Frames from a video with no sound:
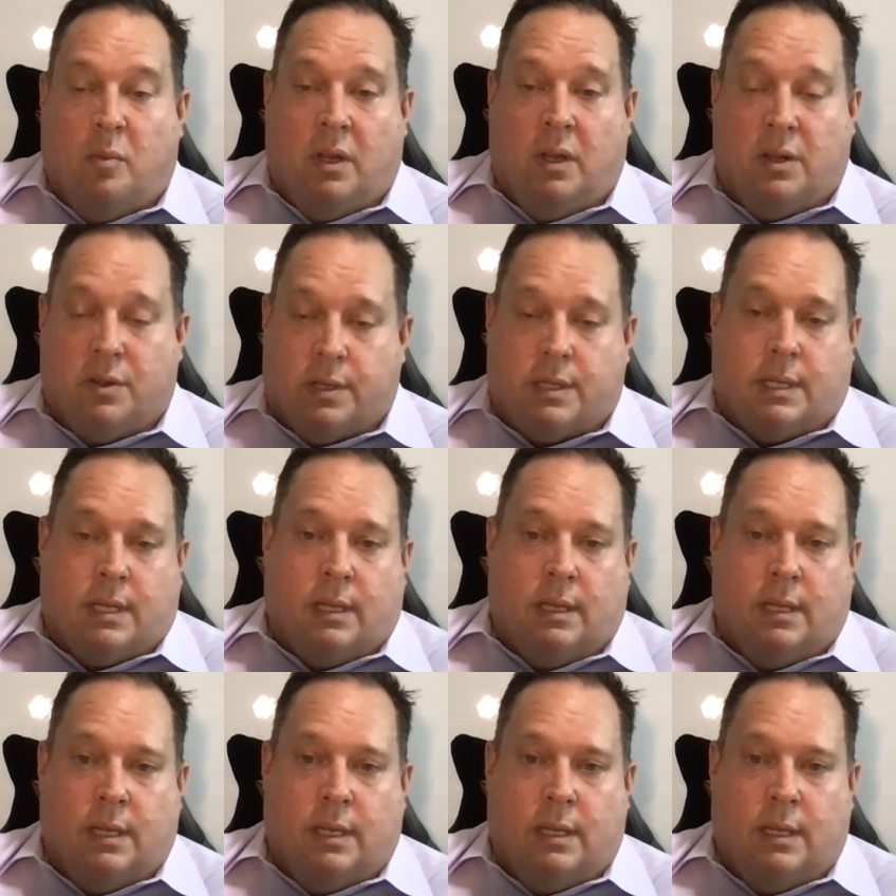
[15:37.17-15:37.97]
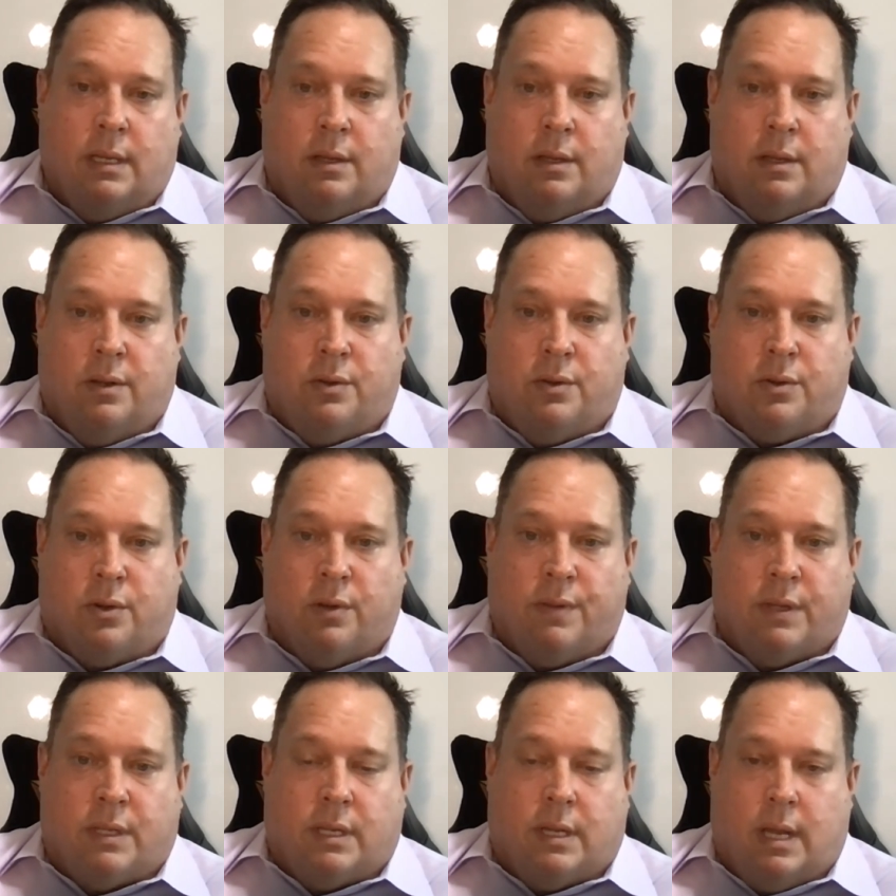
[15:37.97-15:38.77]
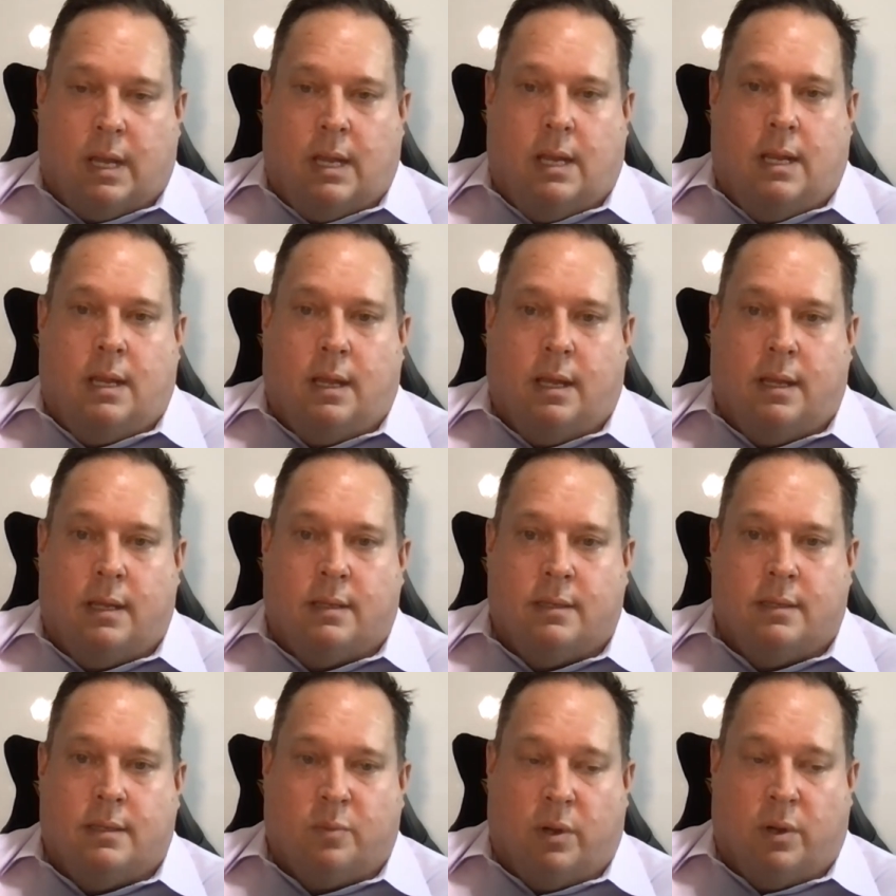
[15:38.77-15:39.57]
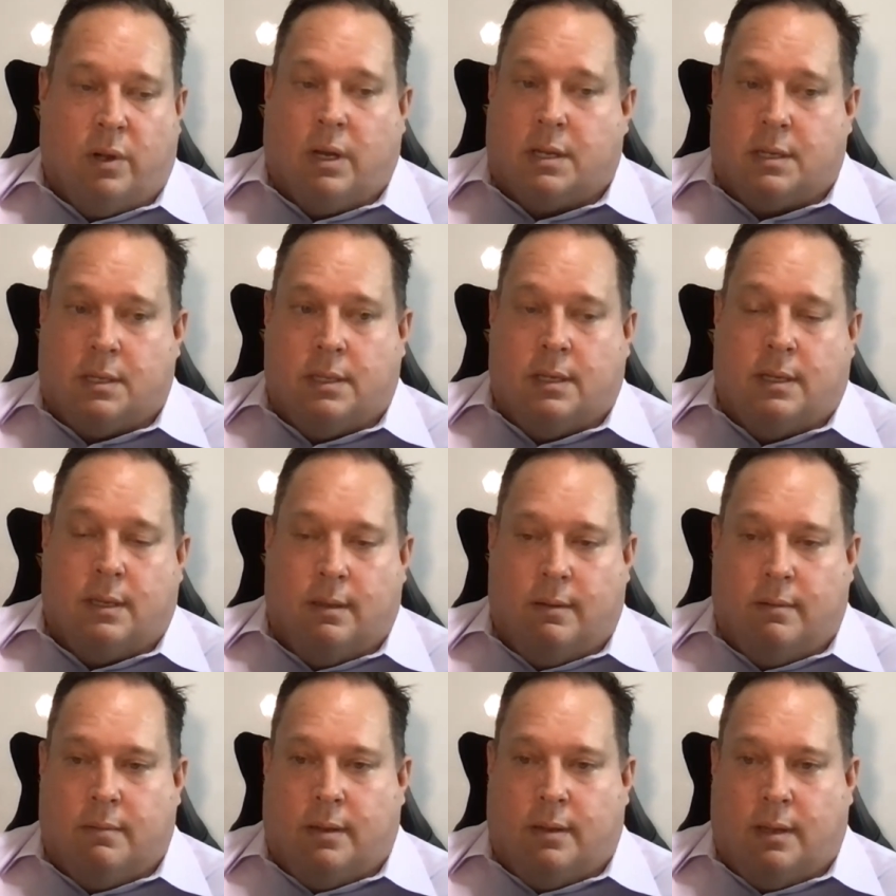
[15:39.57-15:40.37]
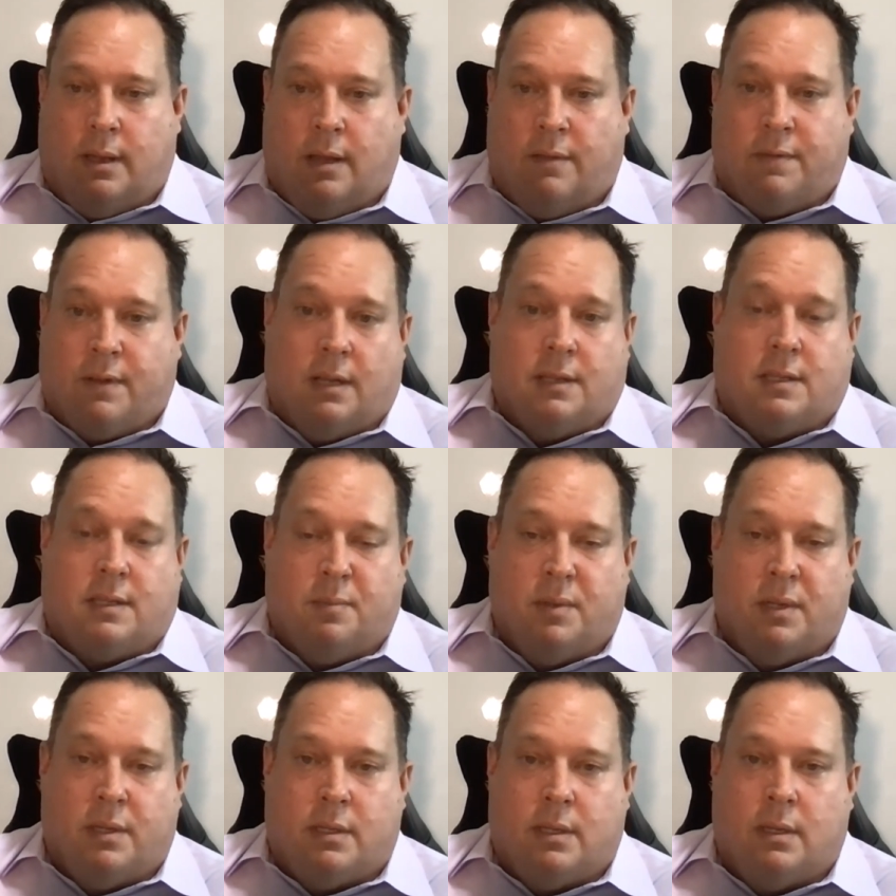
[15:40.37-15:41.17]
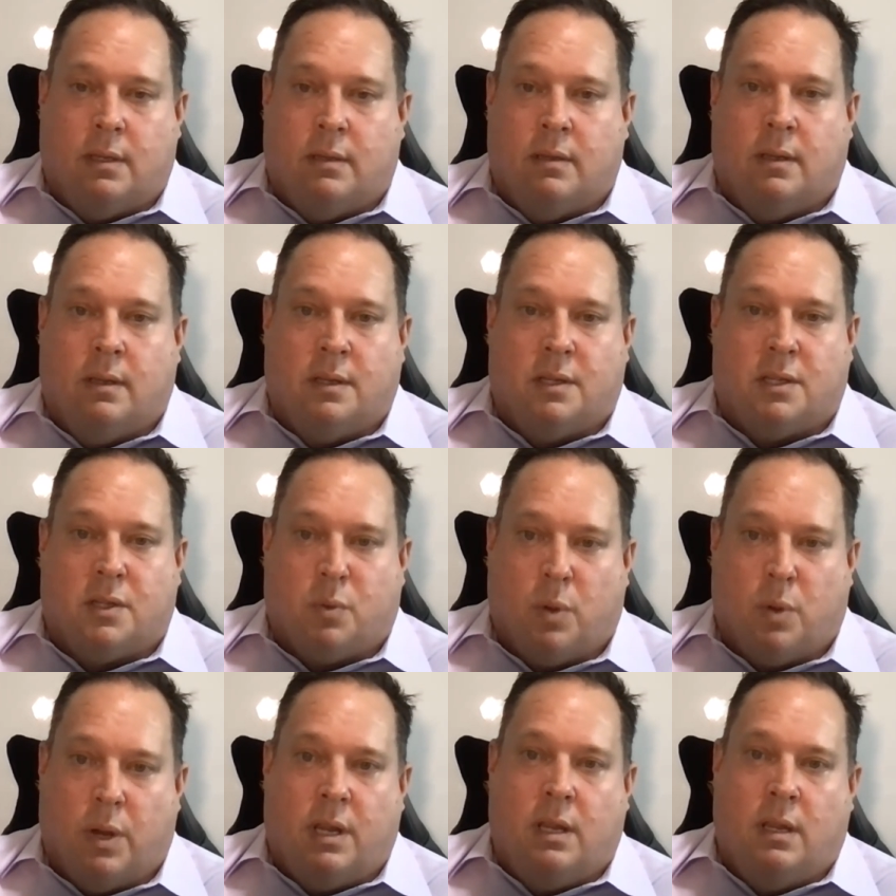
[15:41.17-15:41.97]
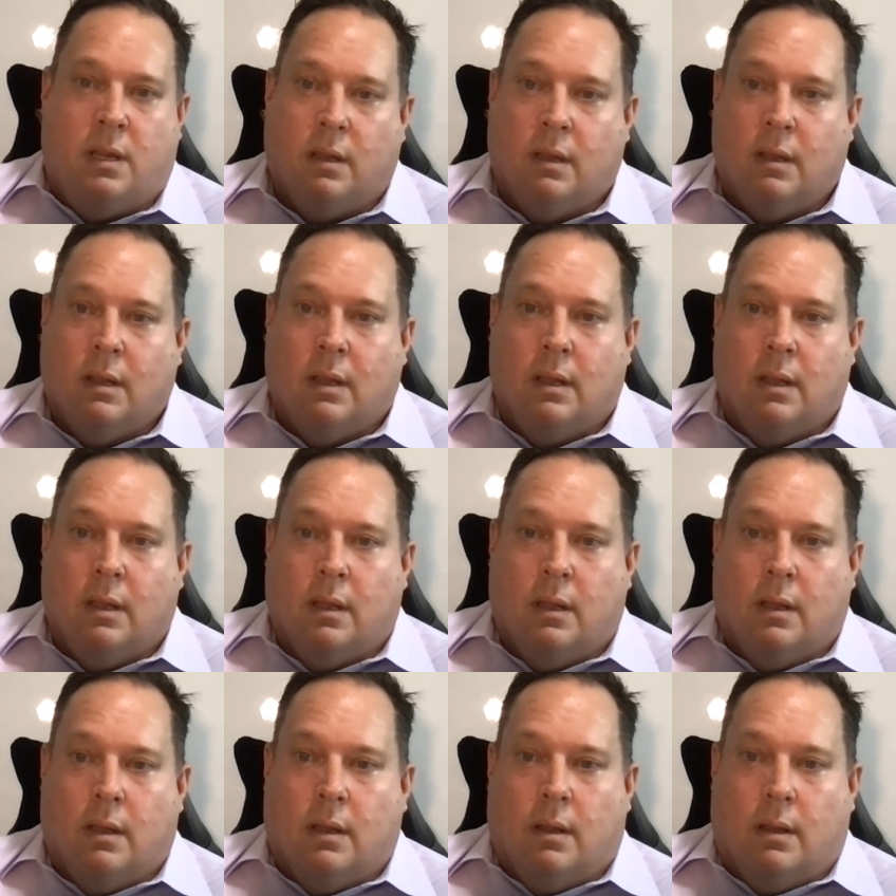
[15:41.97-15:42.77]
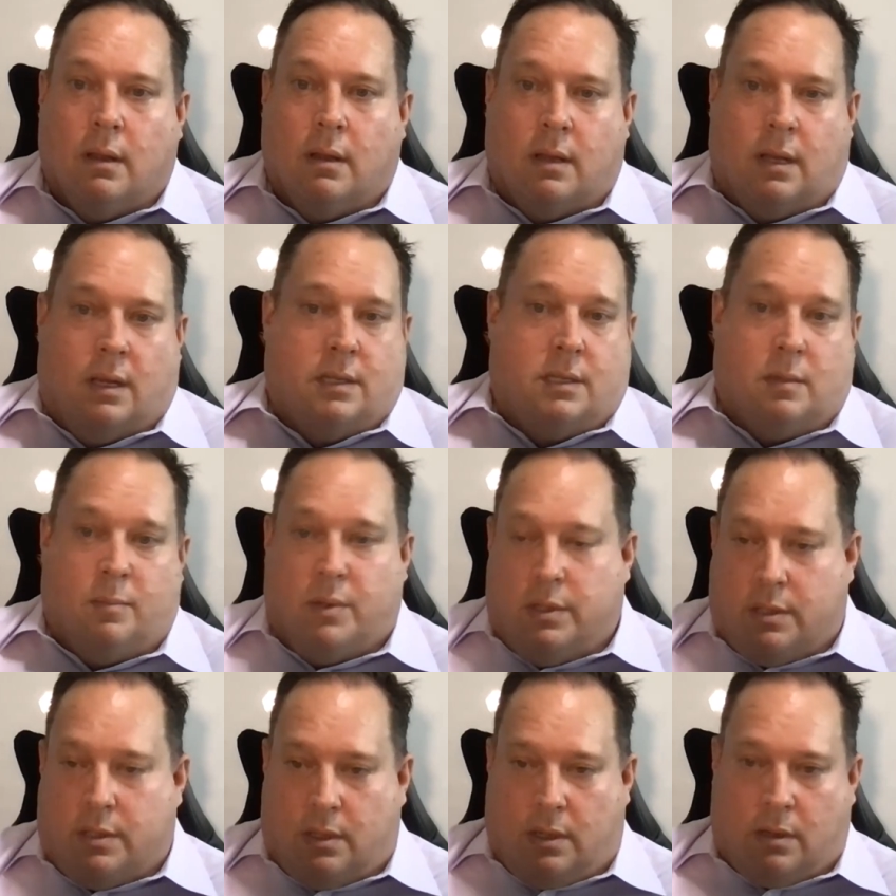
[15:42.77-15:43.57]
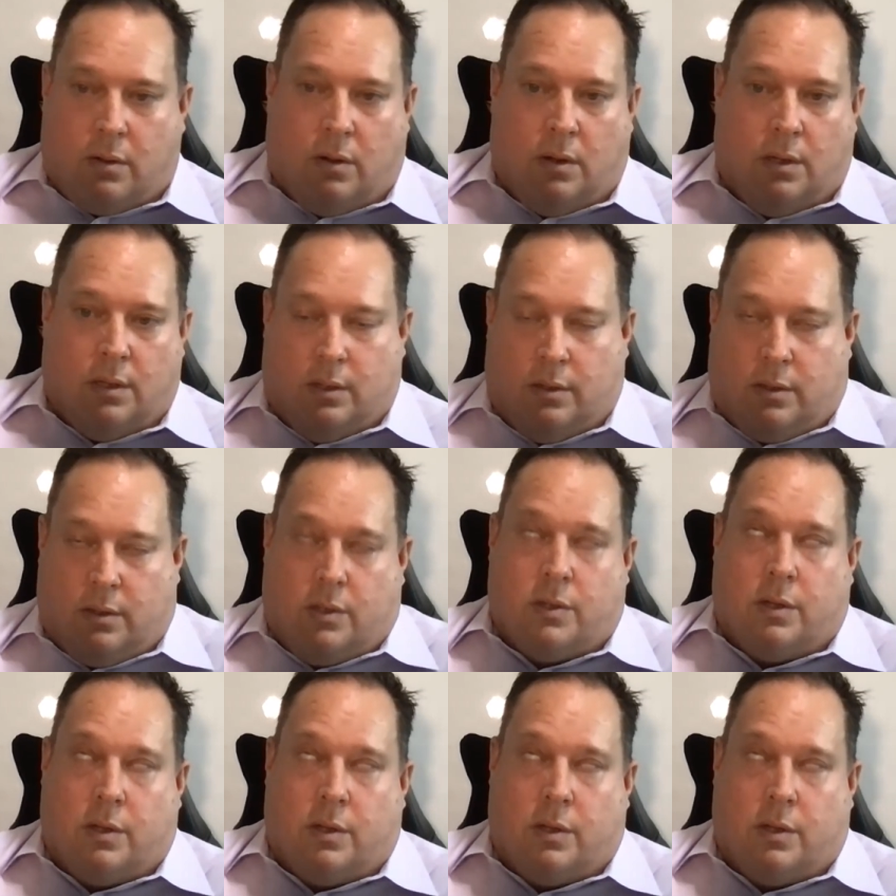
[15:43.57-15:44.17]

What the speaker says: Interestingly, Druva today we actually have customers in 20 countries across